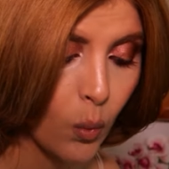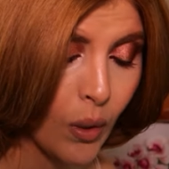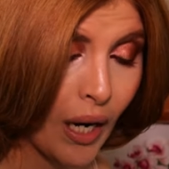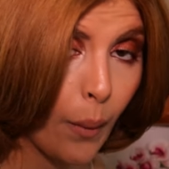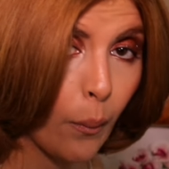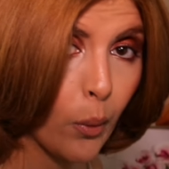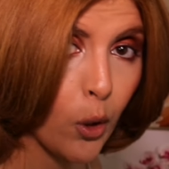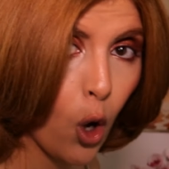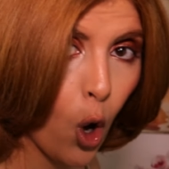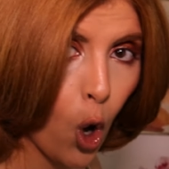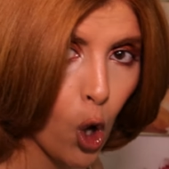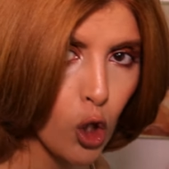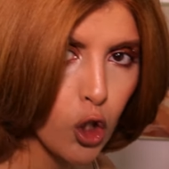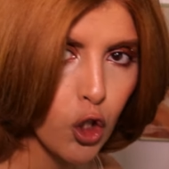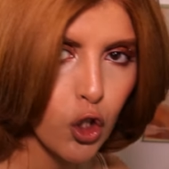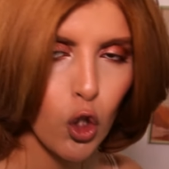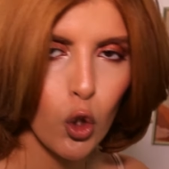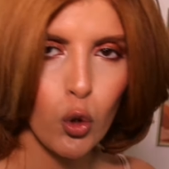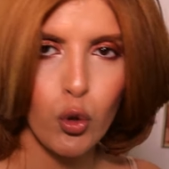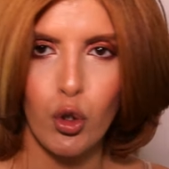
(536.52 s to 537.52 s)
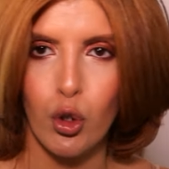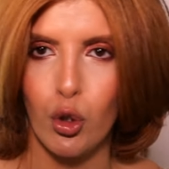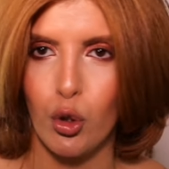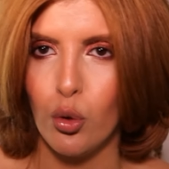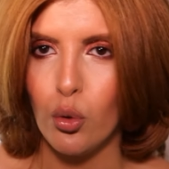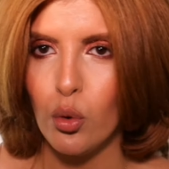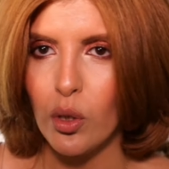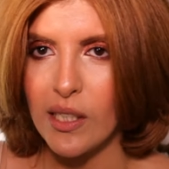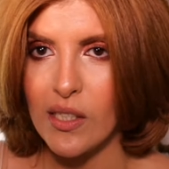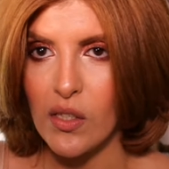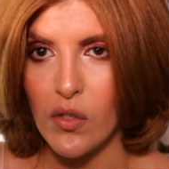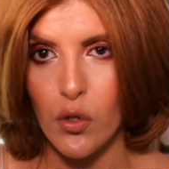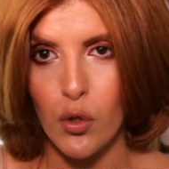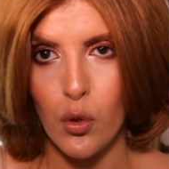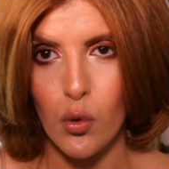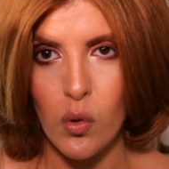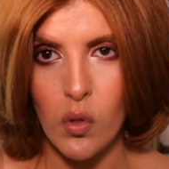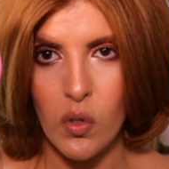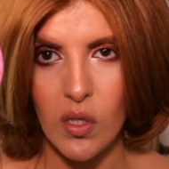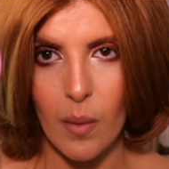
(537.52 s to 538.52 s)
What I would also do is
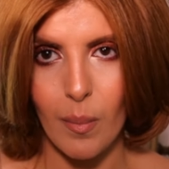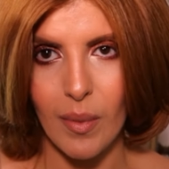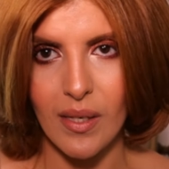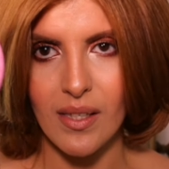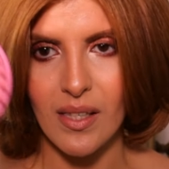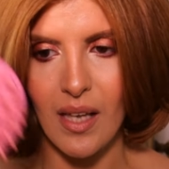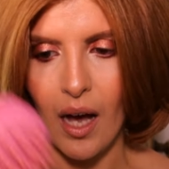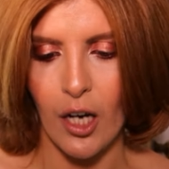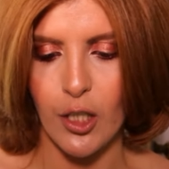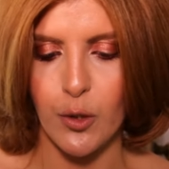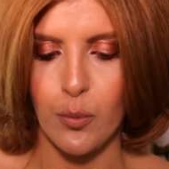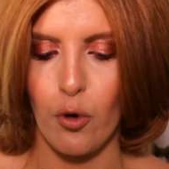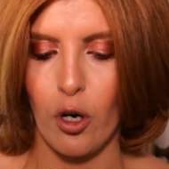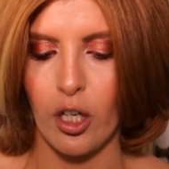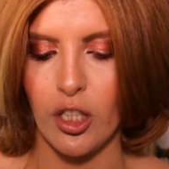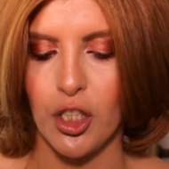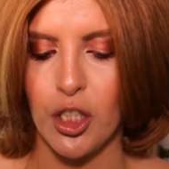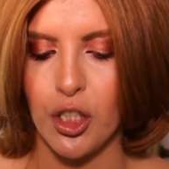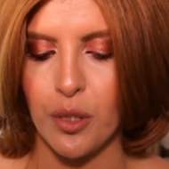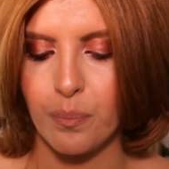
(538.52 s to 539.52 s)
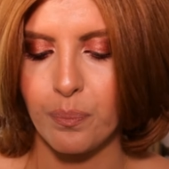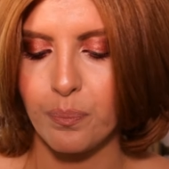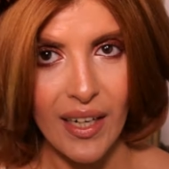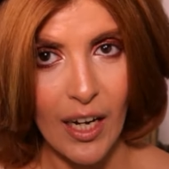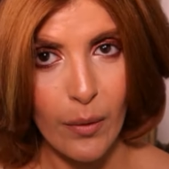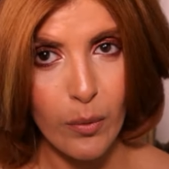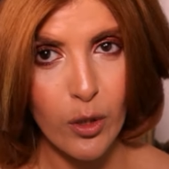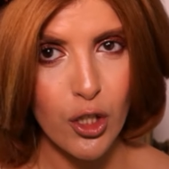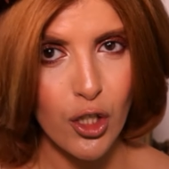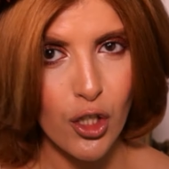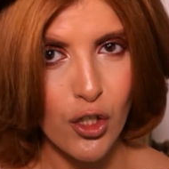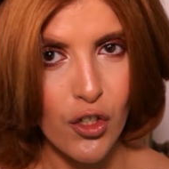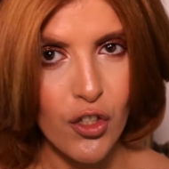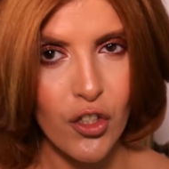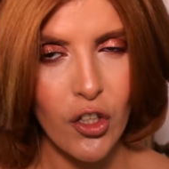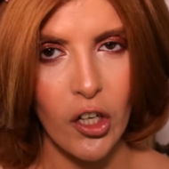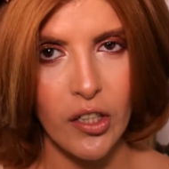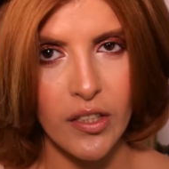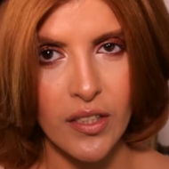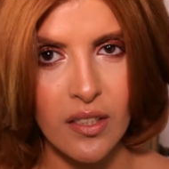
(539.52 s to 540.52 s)
use a massage brush, and I would just
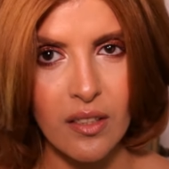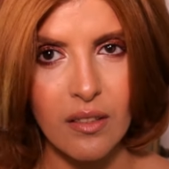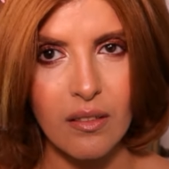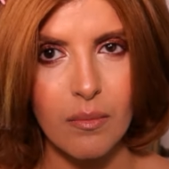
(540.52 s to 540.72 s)
start